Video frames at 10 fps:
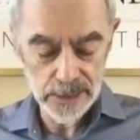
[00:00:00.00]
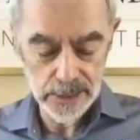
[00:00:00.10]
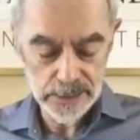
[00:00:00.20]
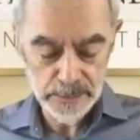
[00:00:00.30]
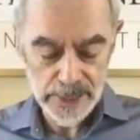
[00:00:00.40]
and
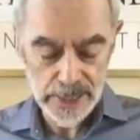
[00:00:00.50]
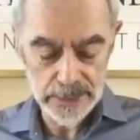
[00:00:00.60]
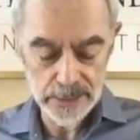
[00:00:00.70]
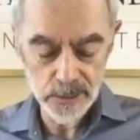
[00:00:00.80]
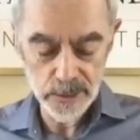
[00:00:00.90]

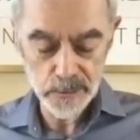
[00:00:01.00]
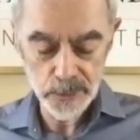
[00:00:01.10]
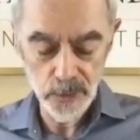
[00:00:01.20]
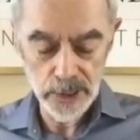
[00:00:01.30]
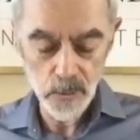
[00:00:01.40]
expanded to
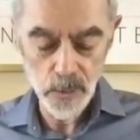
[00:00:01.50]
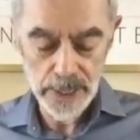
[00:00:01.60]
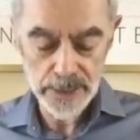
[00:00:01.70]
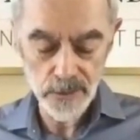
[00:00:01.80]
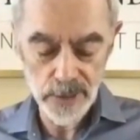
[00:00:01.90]
employ a
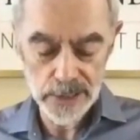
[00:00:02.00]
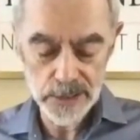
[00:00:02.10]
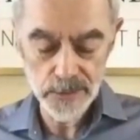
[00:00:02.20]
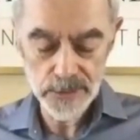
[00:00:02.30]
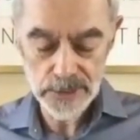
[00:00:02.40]
wider
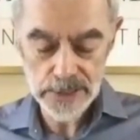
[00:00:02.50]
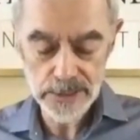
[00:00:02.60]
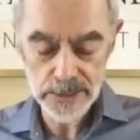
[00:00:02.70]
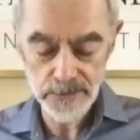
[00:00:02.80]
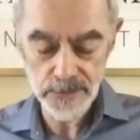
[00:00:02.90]
range of
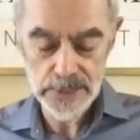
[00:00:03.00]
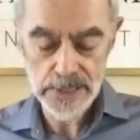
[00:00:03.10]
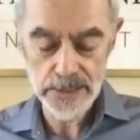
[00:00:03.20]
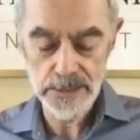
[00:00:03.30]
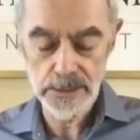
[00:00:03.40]
sensitive
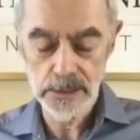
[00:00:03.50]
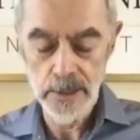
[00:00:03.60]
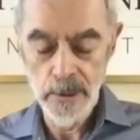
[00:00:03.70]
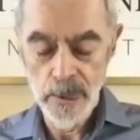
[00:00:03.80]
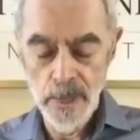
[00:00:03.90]
tests
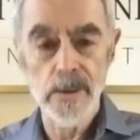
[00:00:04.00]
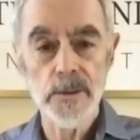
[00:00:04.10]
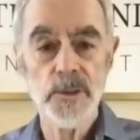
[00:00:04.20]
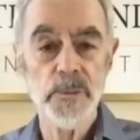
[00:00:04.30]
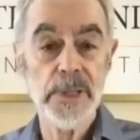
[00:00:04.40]

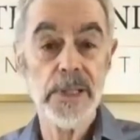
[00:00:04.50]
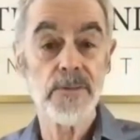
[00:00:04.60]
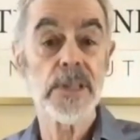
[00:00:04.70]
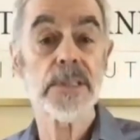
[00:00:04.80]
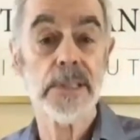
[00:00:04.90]
to be
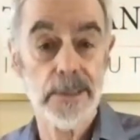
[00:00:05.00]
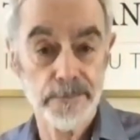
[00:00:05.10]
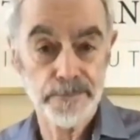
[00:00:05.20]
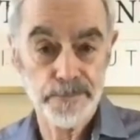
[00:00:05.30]
convincing.